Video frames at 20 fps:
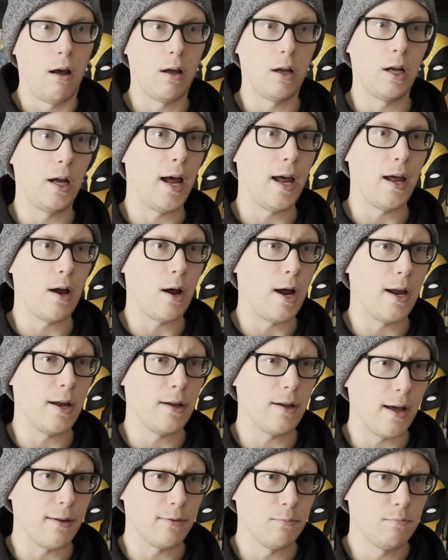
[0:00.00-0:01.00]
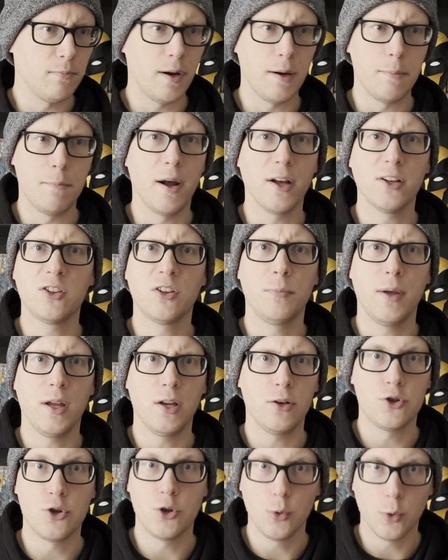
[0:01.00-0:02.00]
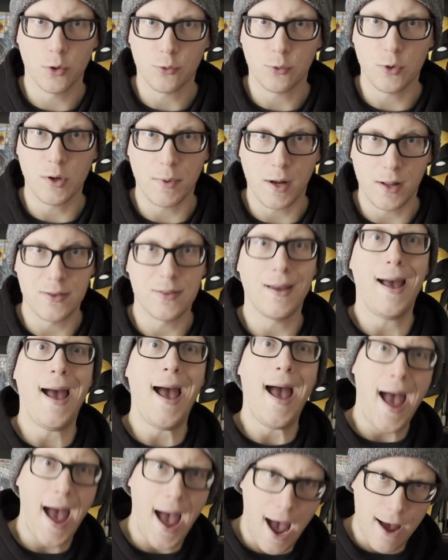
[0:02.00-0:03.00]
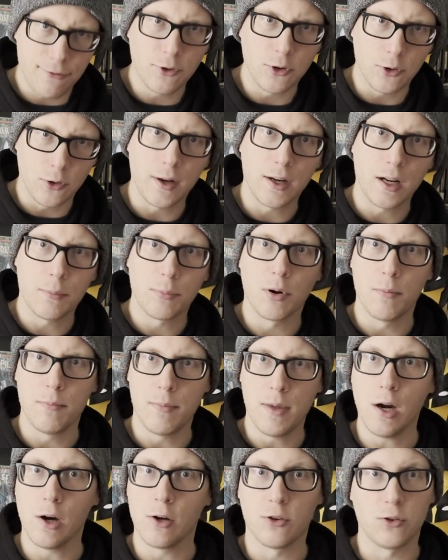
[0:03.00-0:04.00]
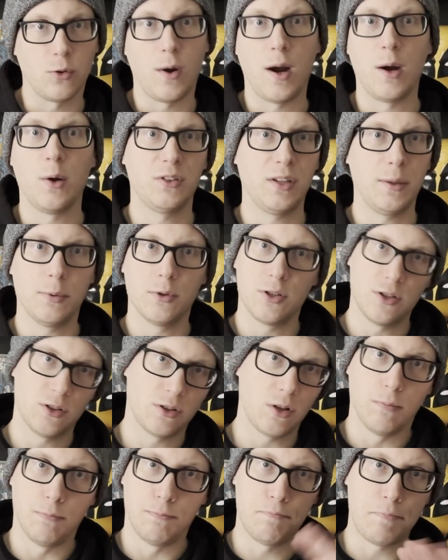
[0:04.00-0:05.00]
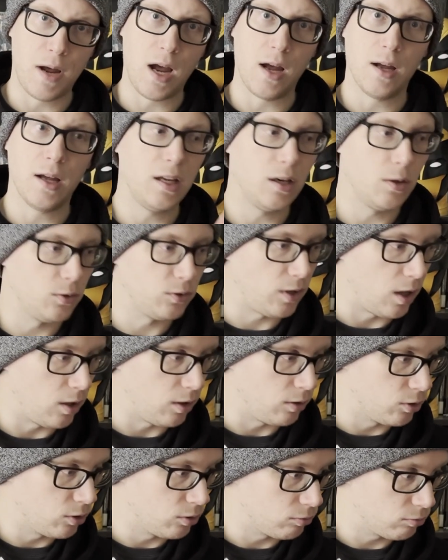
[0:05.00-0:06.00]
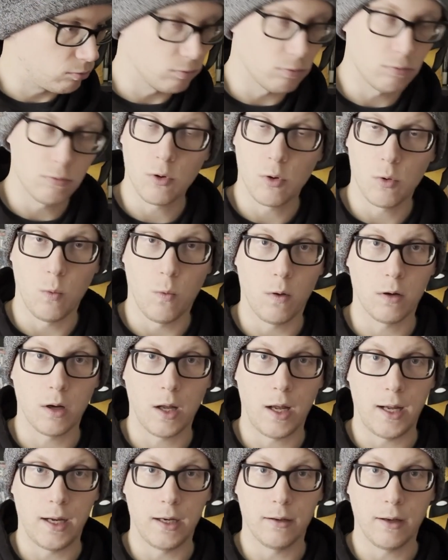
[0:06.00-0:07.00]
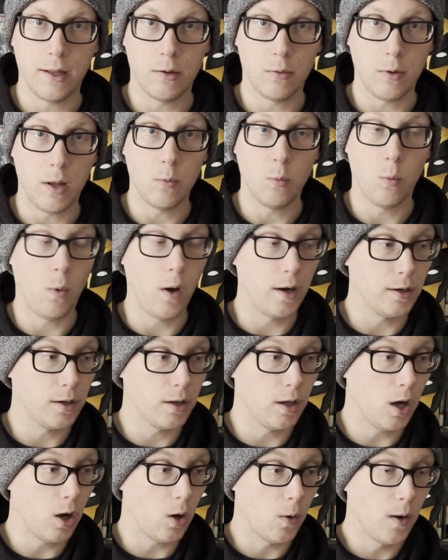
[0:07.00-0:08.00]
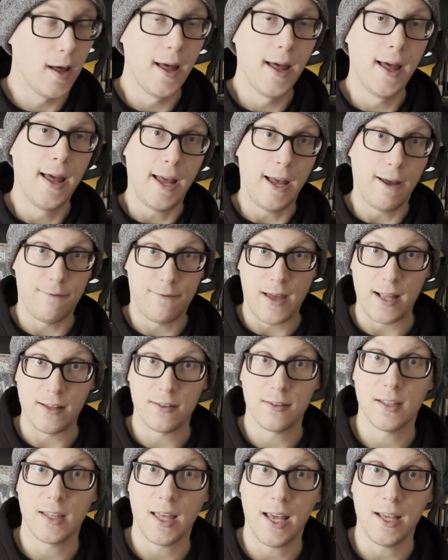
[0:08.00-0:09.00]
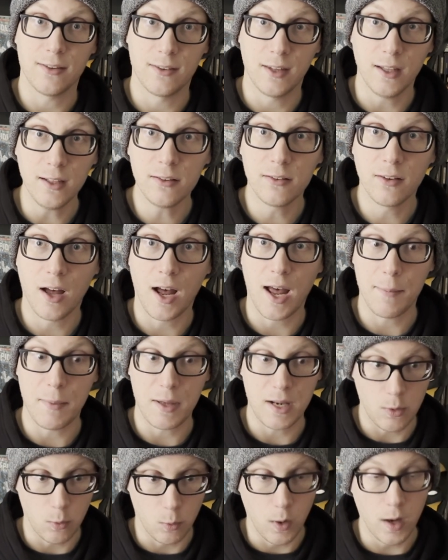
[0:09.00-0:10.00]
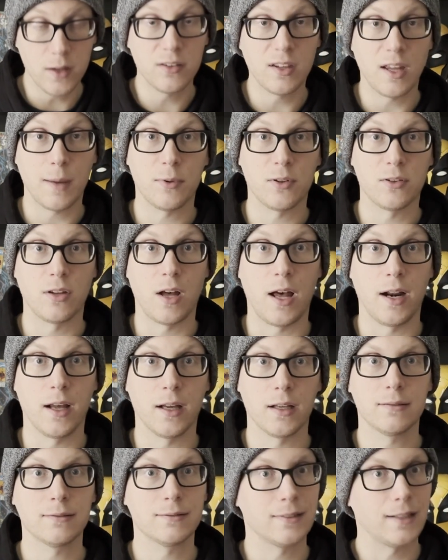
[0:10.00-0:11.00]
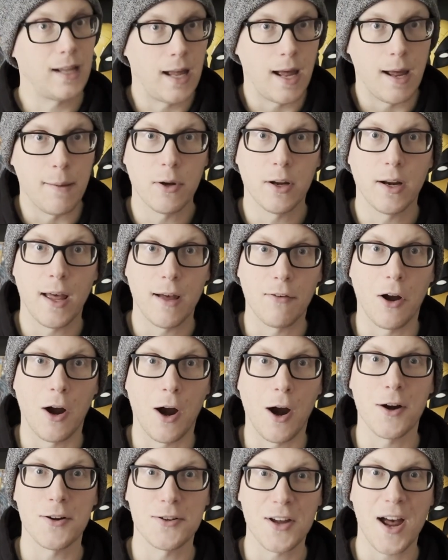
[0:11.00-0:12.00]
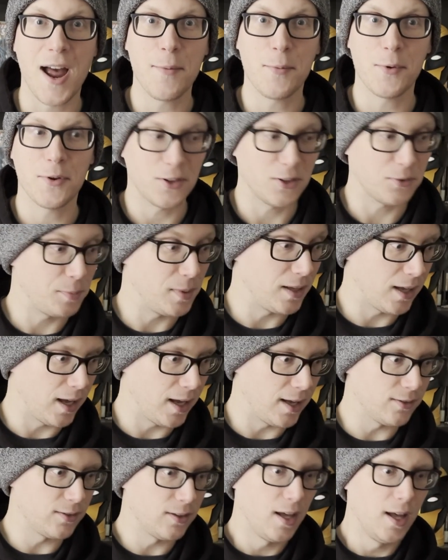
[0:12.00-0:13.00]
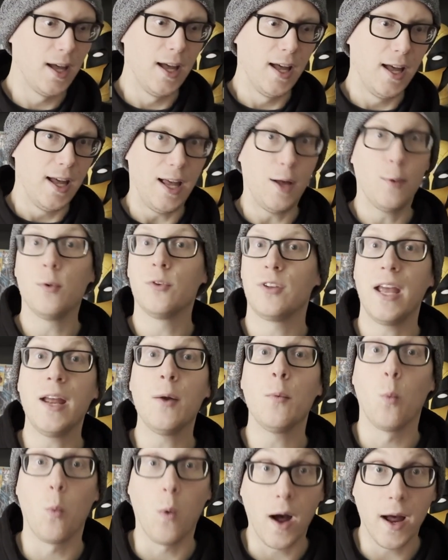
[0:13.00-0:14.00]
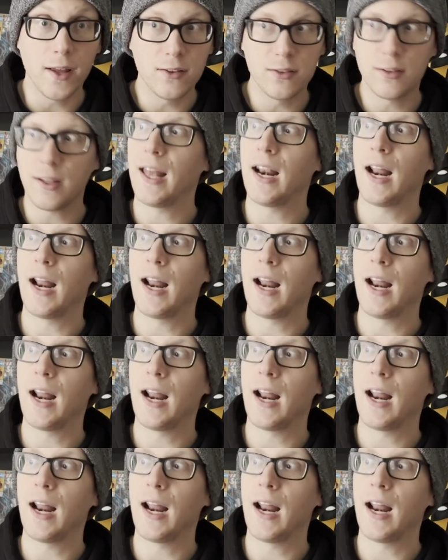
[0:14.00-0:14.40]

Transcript: it must have been 2 or 3 months after it had premiered. So I was able to just go bah, and it was all in one go. If that's the case this time and it was episodic, I'm going to have a hard time with this, because it was, and I